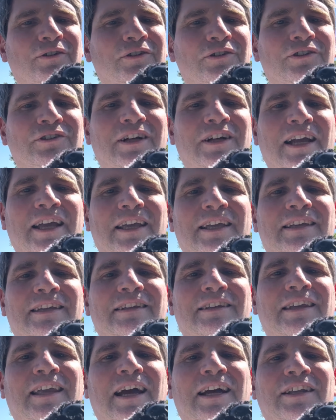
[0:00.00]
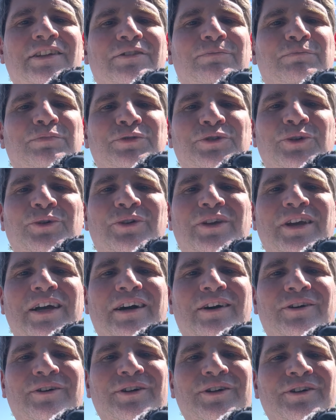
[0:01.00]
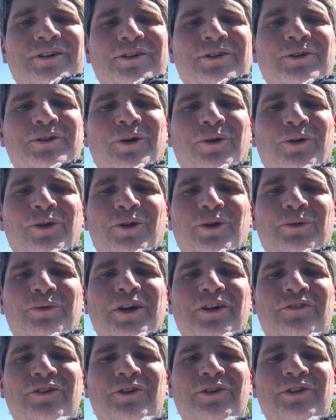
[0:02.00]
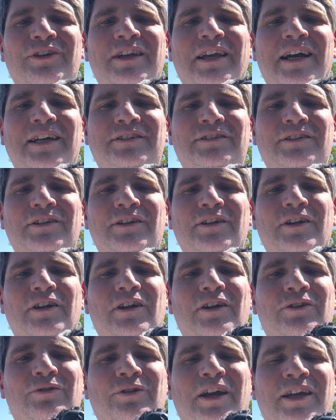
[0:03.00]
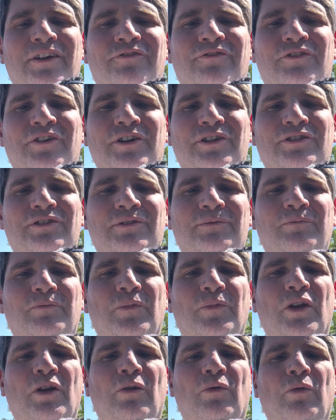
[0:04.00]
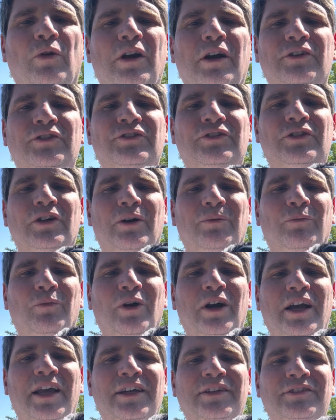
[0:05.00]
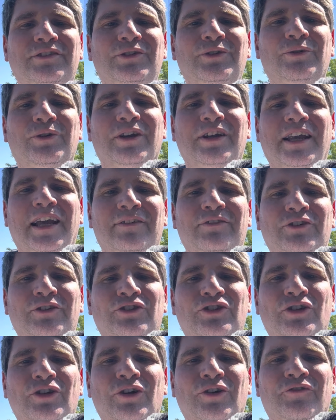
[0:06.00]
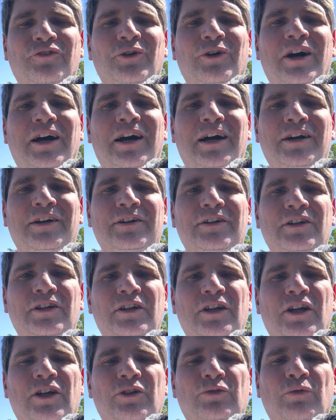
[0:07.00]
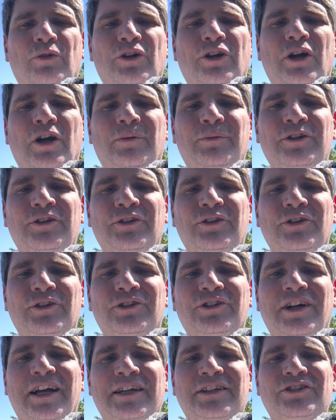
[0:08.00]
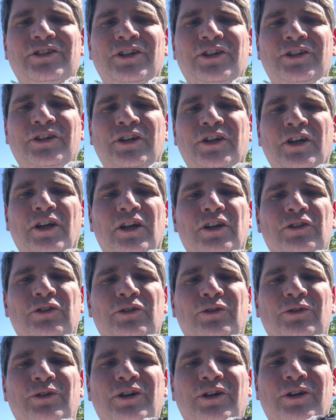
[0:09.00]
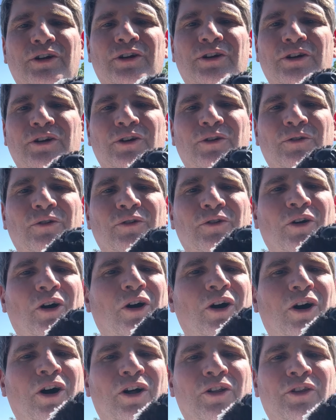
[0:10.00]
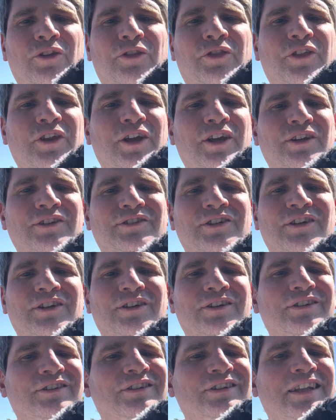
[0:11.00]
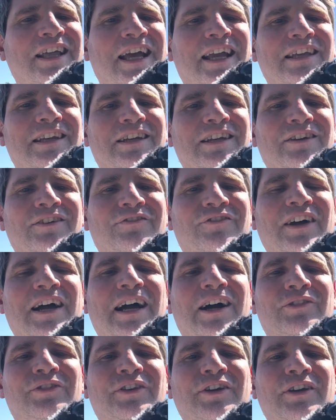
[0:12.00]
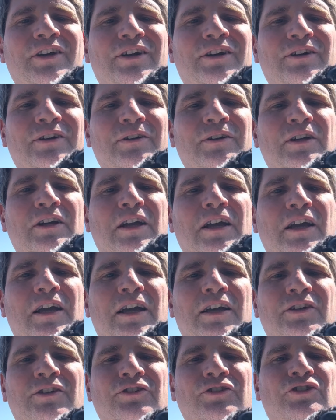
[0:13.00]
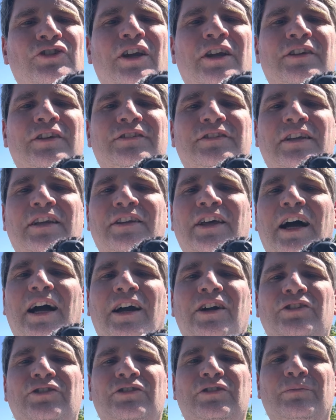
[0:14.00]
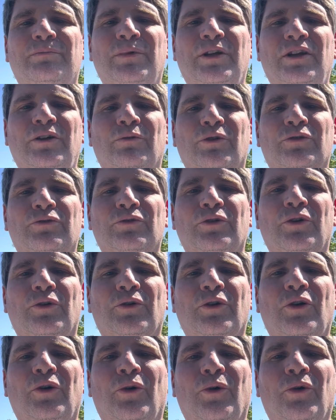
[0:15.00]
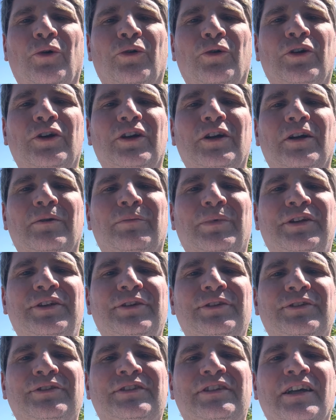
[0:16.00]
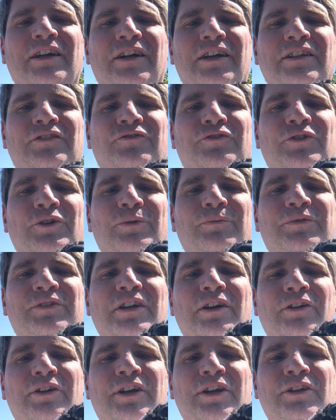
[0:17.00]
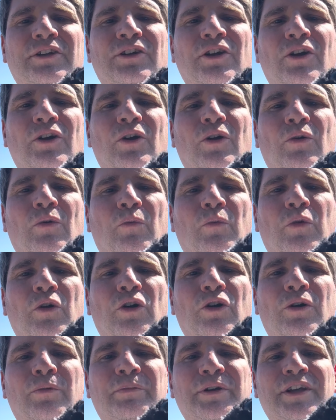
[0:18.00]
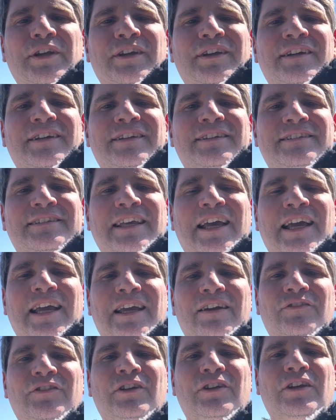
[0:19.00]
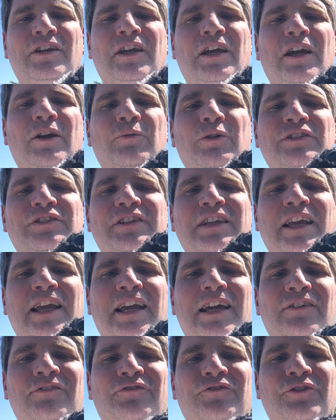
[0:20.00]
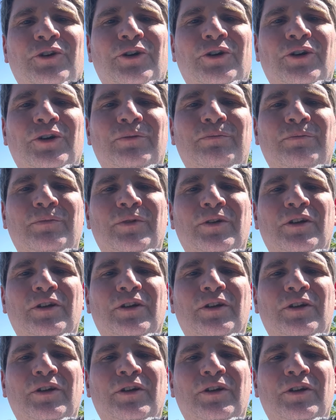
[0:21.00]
lake and catch bluegill or go to the river and catch crayfish. What are some ways you can have a cheerful heart? As we're coming in the election, you hear all the things that negative out there. And Jesus said, the hearts of many will grow cold, but he stands firm till the end will be saved. And we stand firm